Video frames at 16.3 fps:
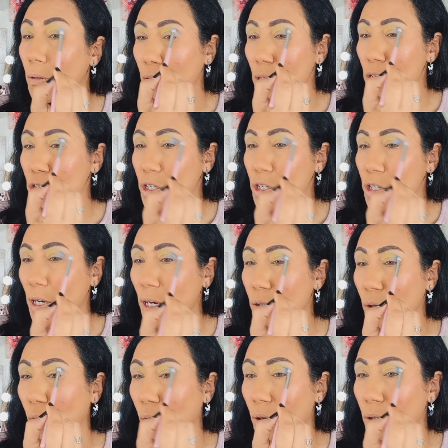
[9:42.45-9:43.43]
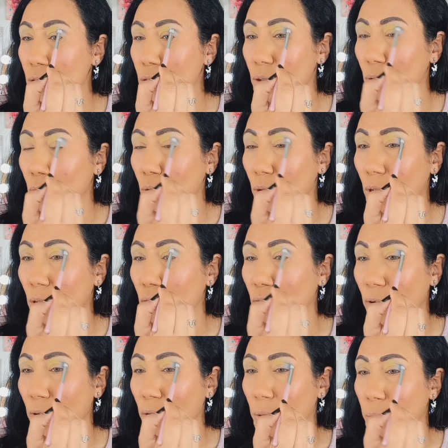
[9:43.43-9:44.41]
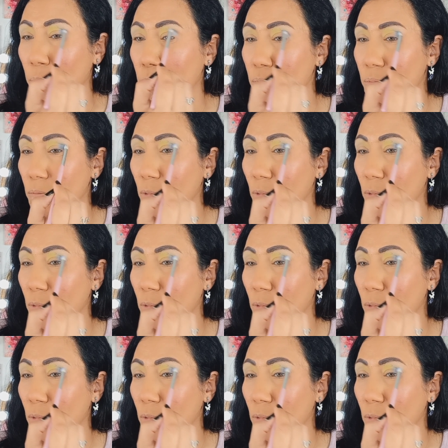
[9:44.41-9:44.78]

These shades are also looking very